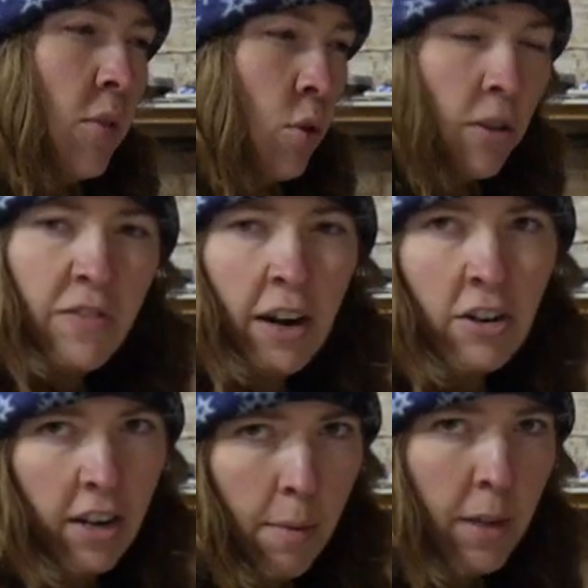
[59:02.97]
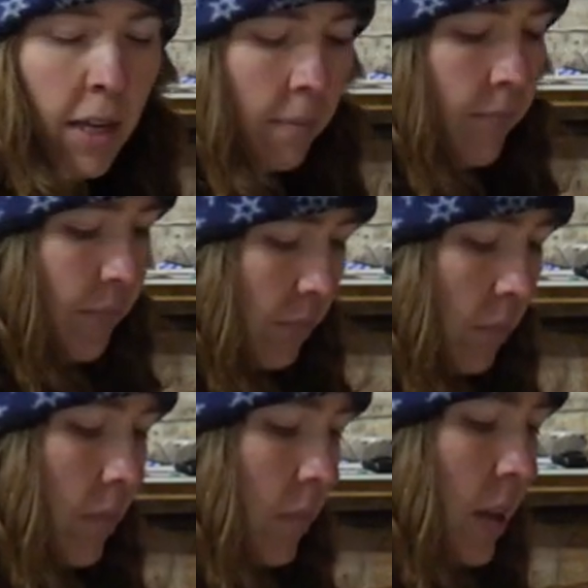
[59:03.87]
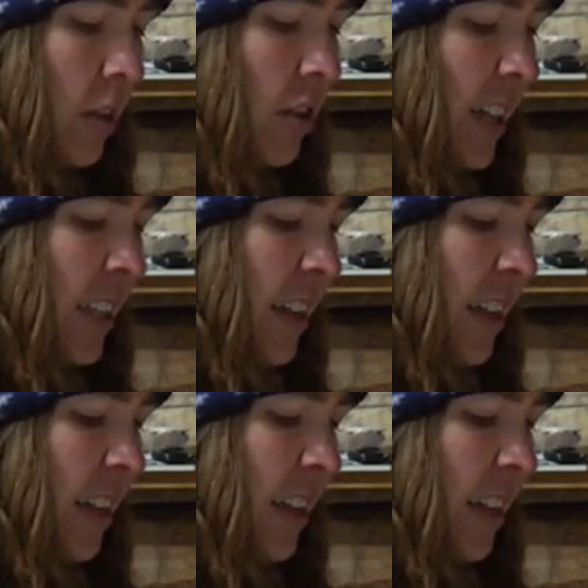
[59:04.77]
torch fired enameling. So that's